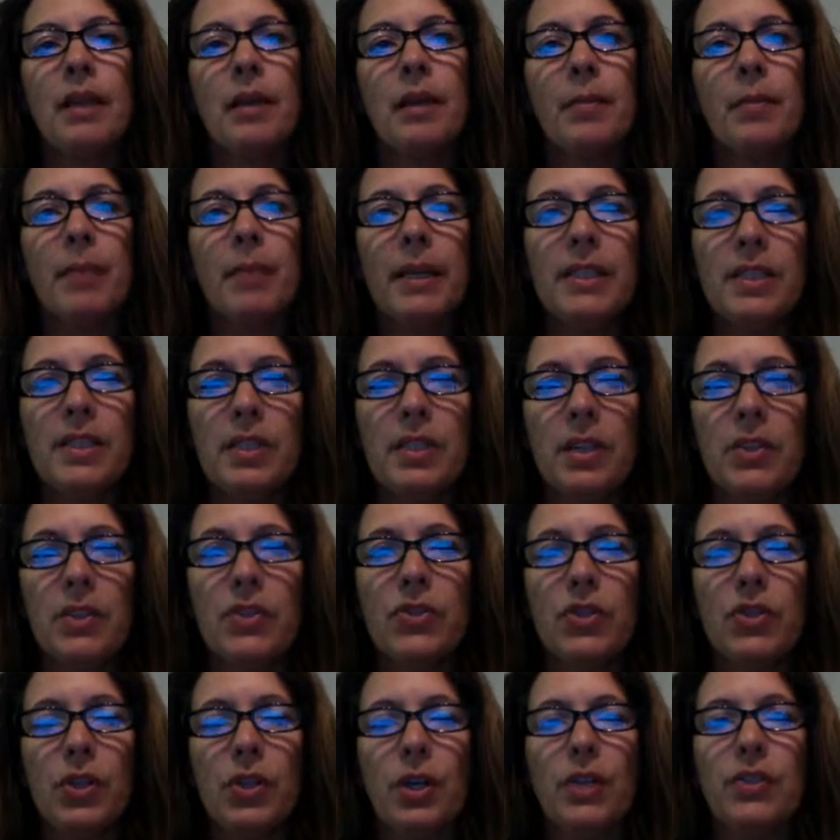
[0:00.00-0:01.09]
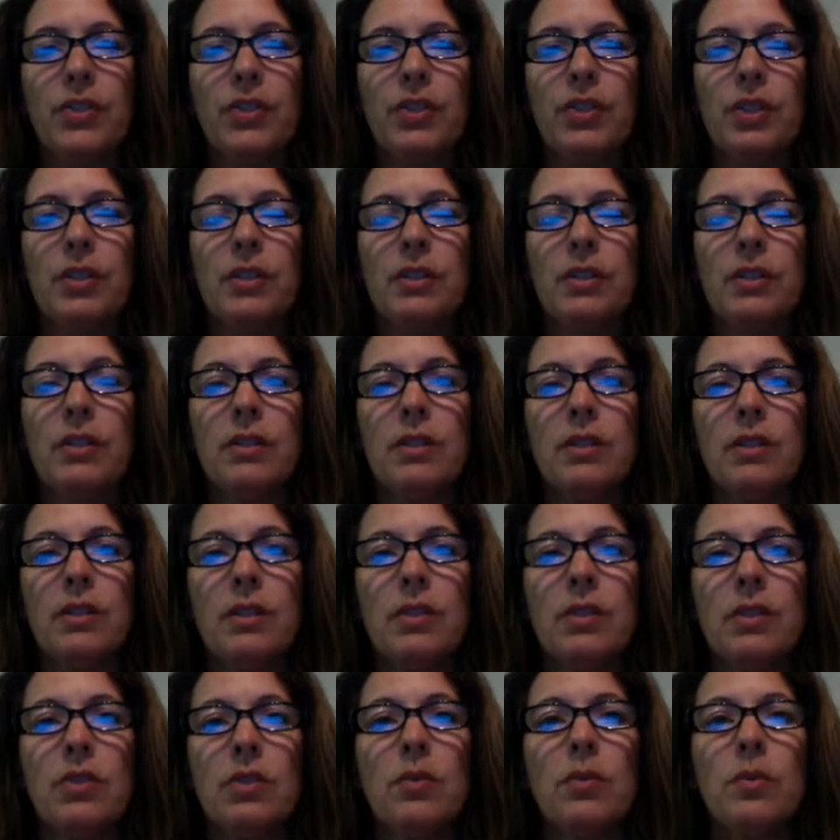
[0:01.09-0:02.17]
Based on your charges,
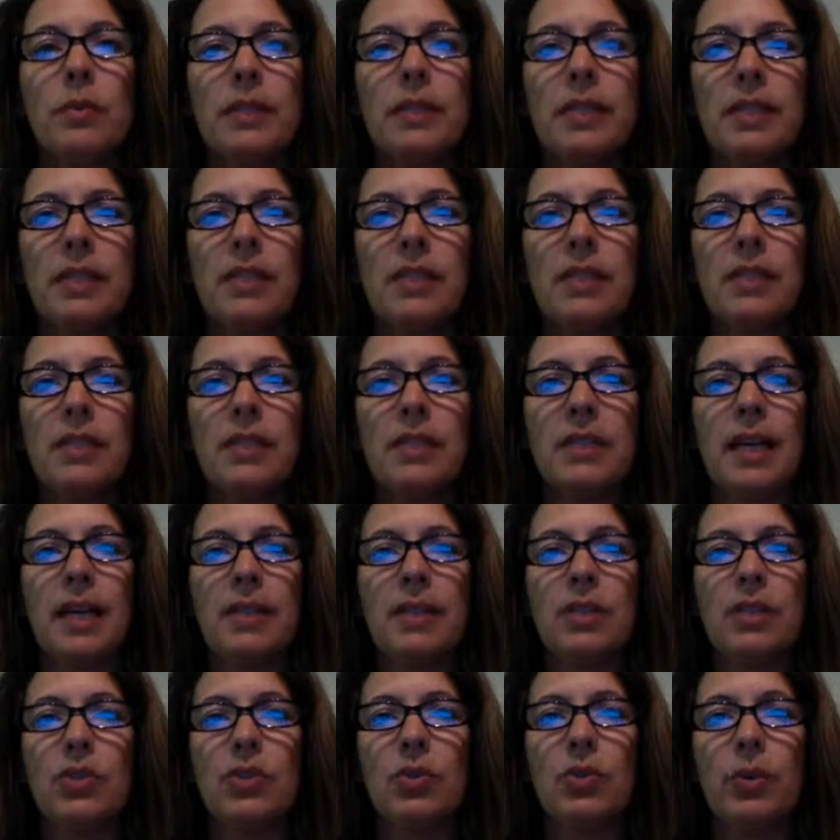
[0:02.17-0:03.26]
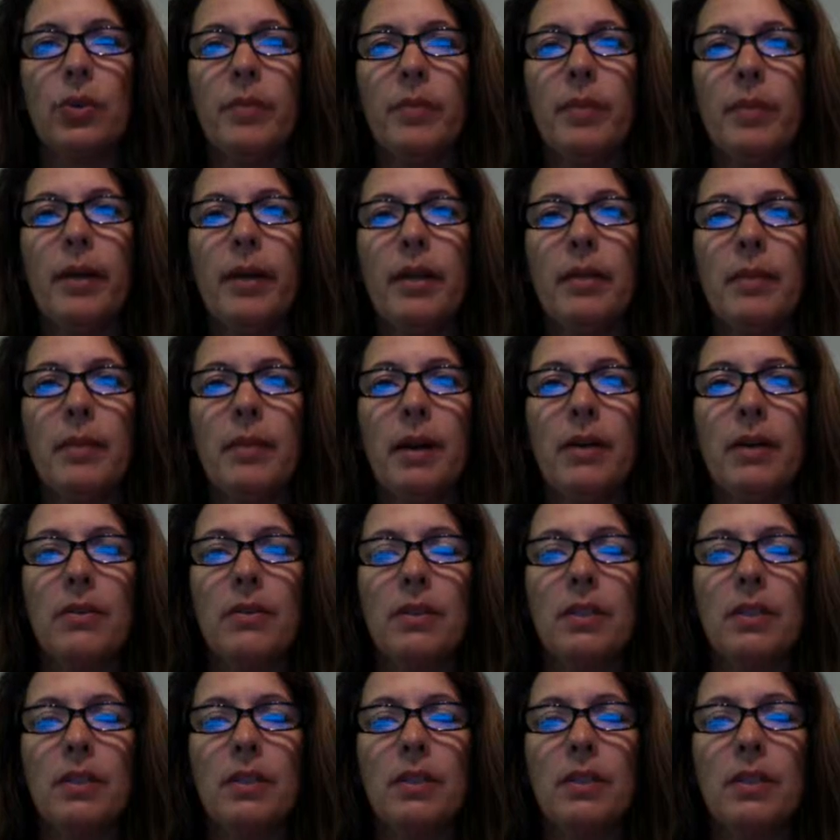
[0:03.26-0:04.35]
you will receive a statutory bail amount,
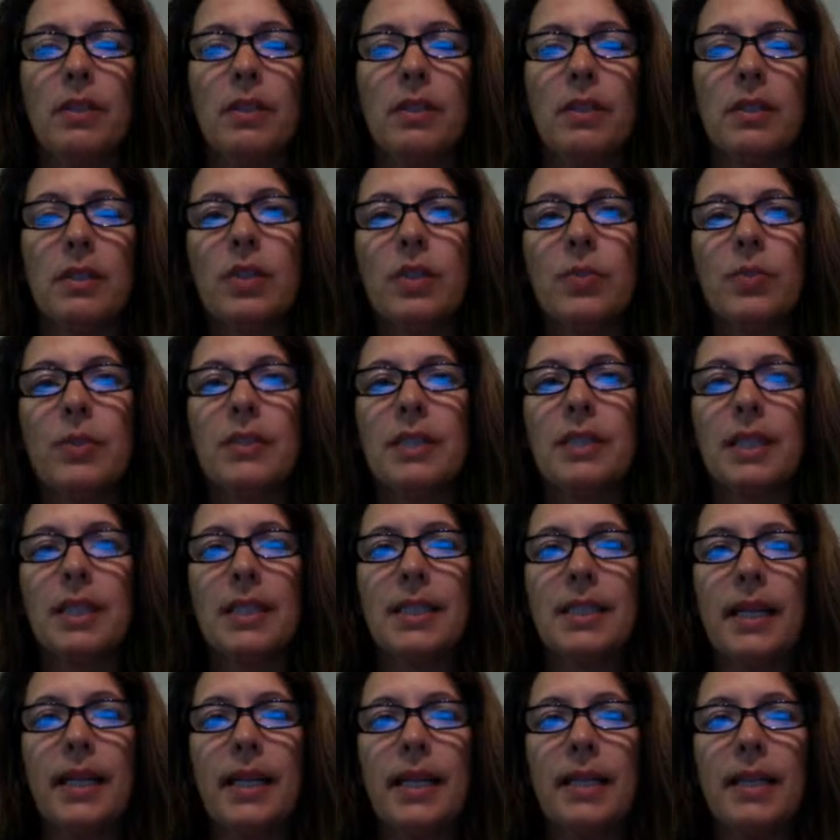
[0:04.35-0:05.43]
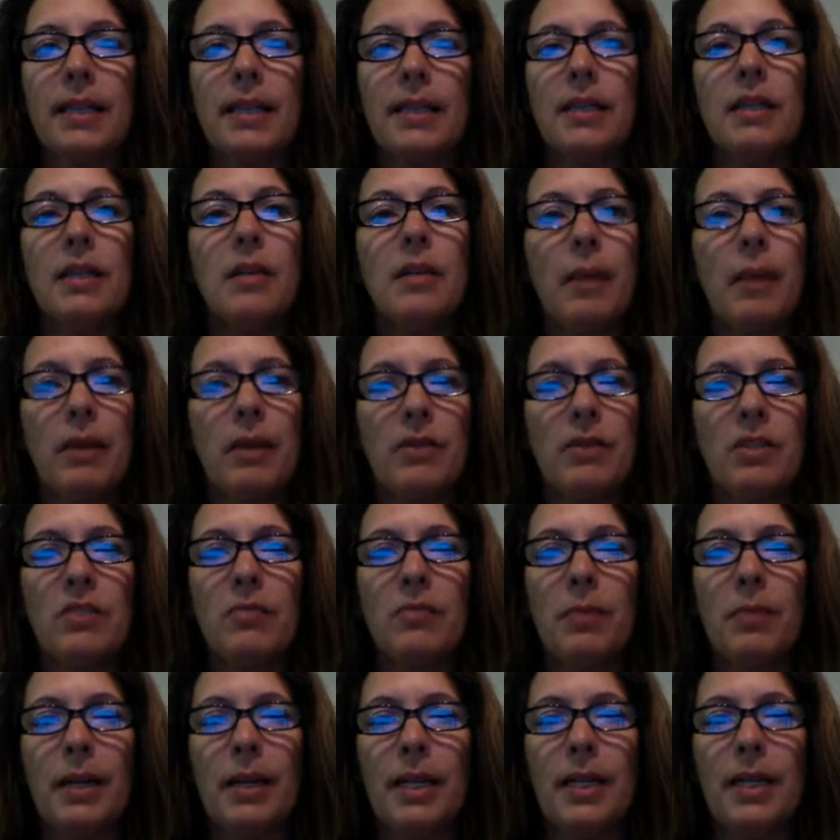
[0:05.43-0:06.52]
which will dictate the amount of
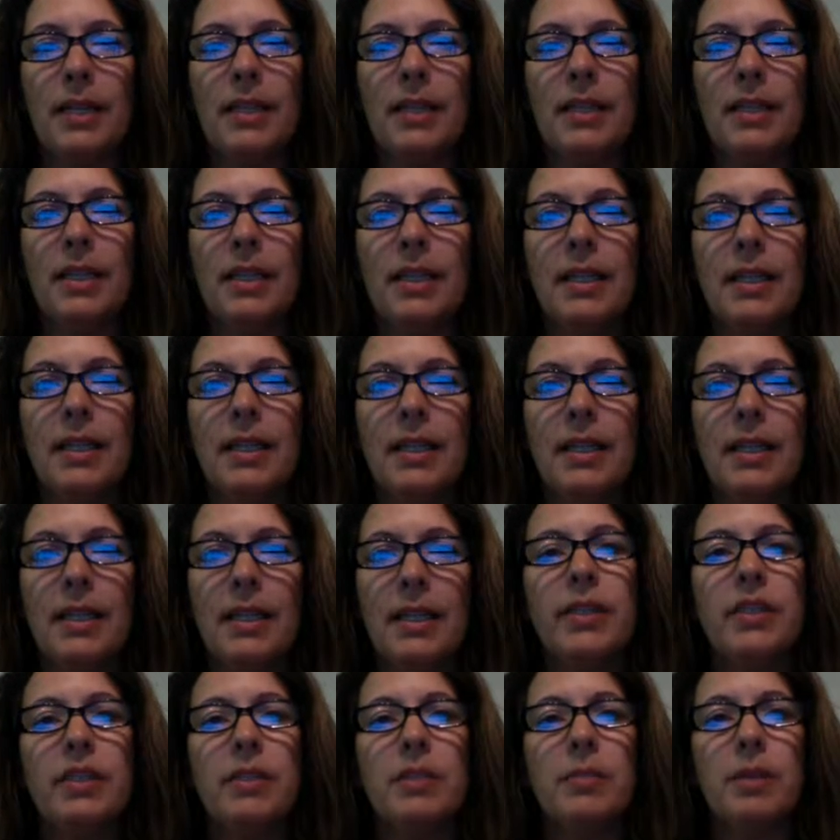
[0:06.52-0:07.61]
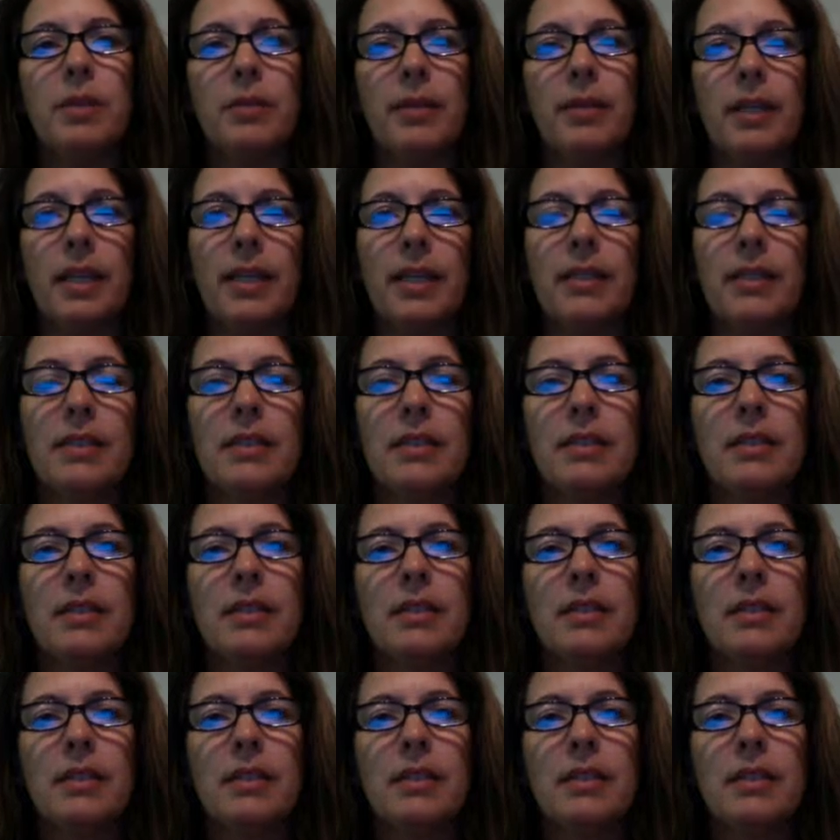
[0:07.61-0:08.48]
money necessary to be released.